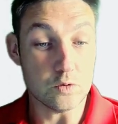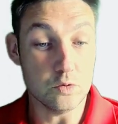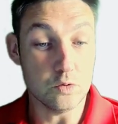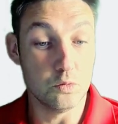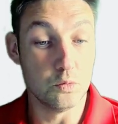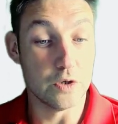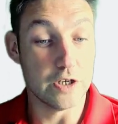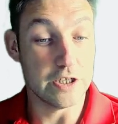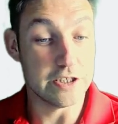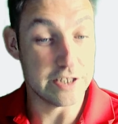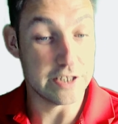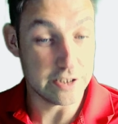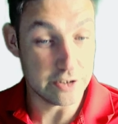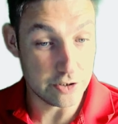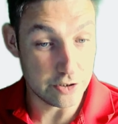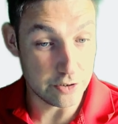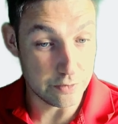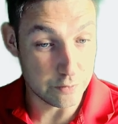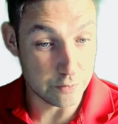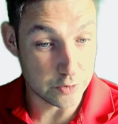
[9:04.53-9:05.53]
What I tend to
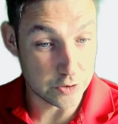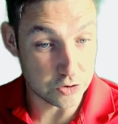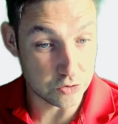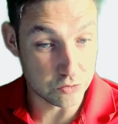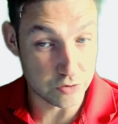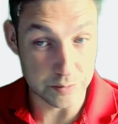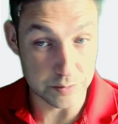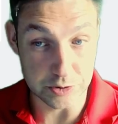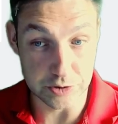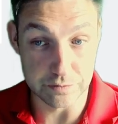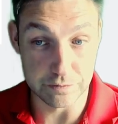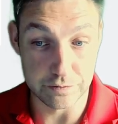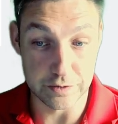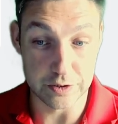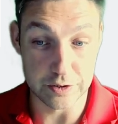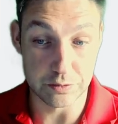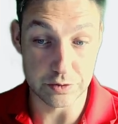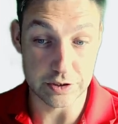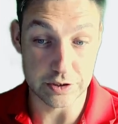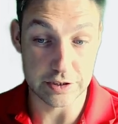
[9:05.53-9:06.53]
do for a description
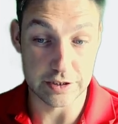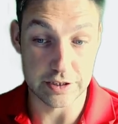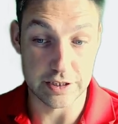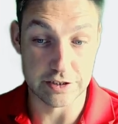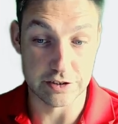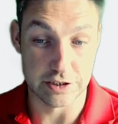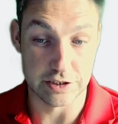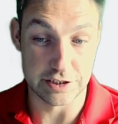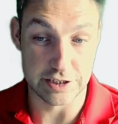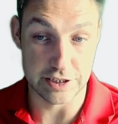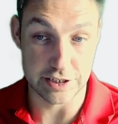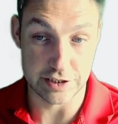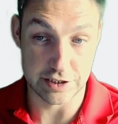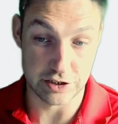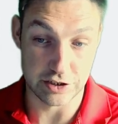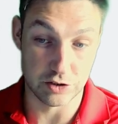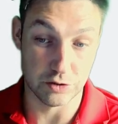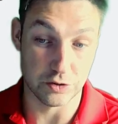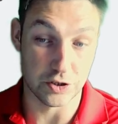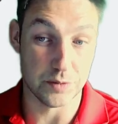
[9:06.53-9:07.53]
field is I tick
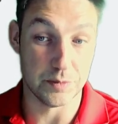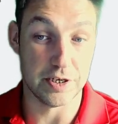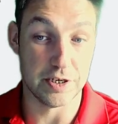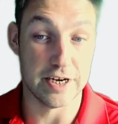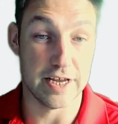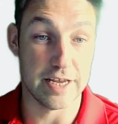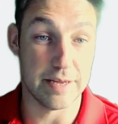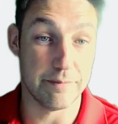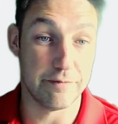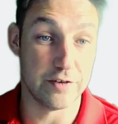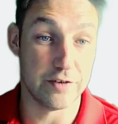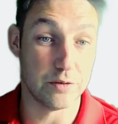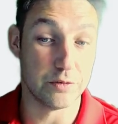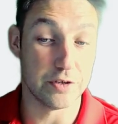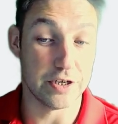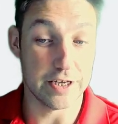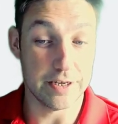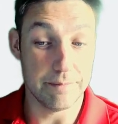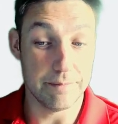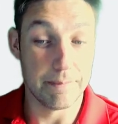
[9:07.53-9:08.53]
this document name field
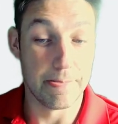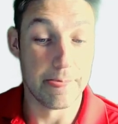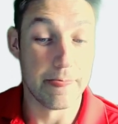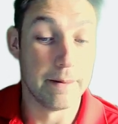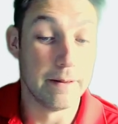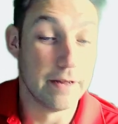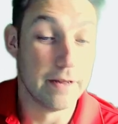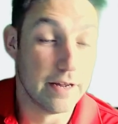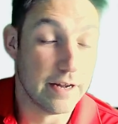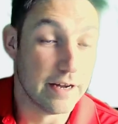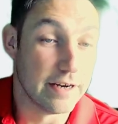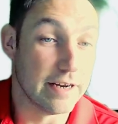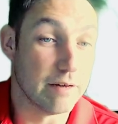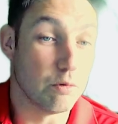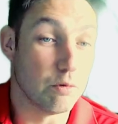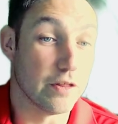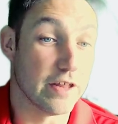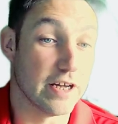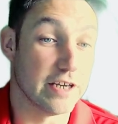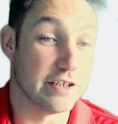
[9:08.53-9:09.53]
here. Now
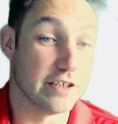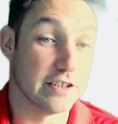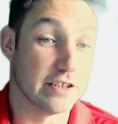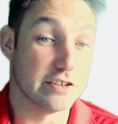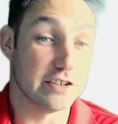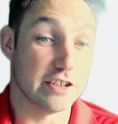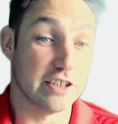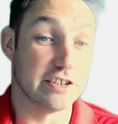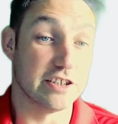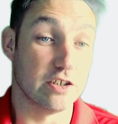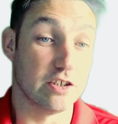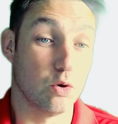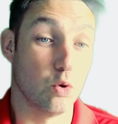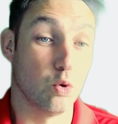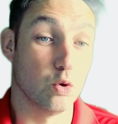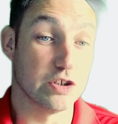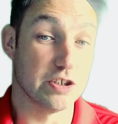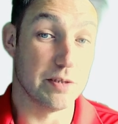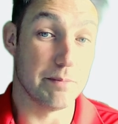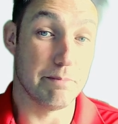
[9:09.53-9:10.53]
what that does is it
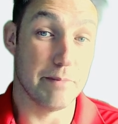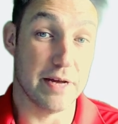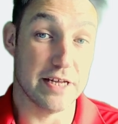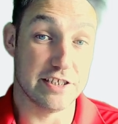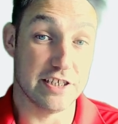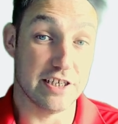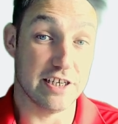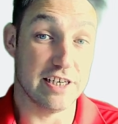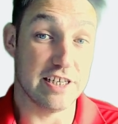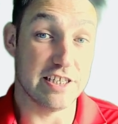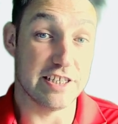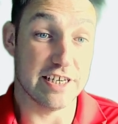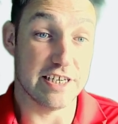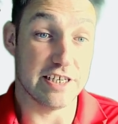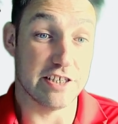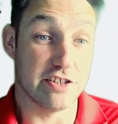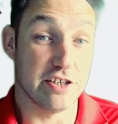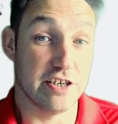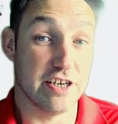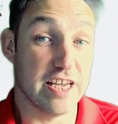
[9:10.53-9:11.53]
automatically
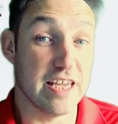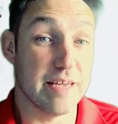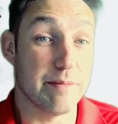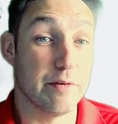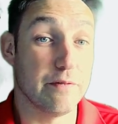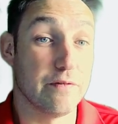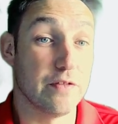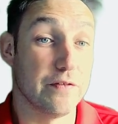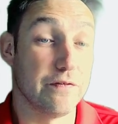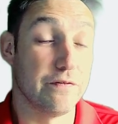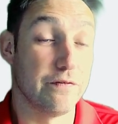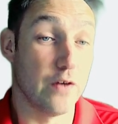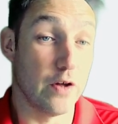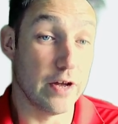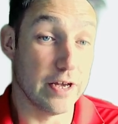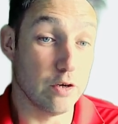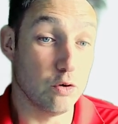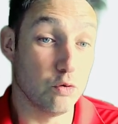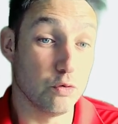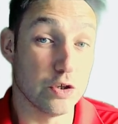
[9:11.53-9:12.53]
takes the name of the
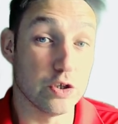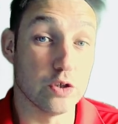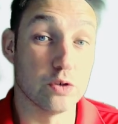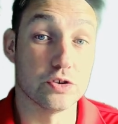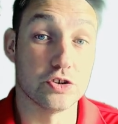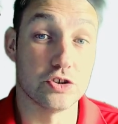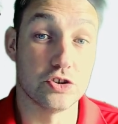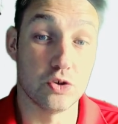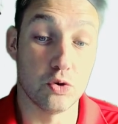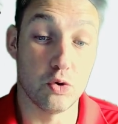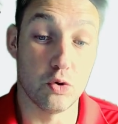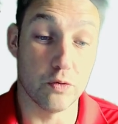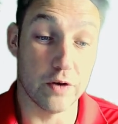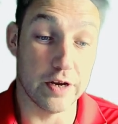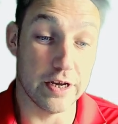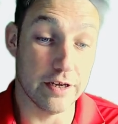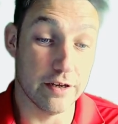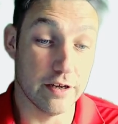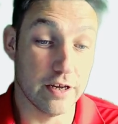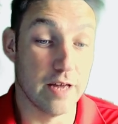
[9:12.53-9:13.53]
file that you're
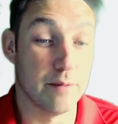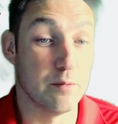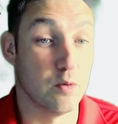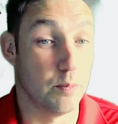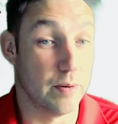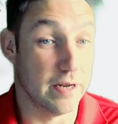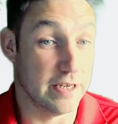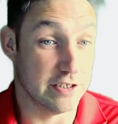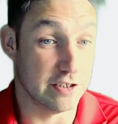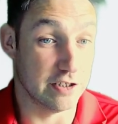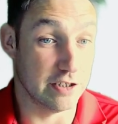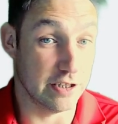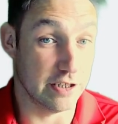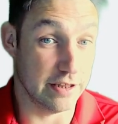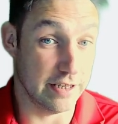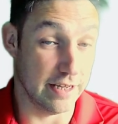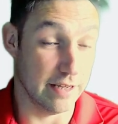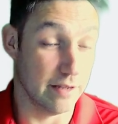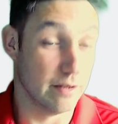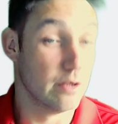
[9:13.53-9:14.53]
storing and will place it in
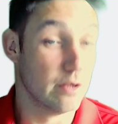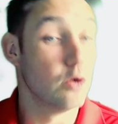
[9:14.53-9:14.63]
there.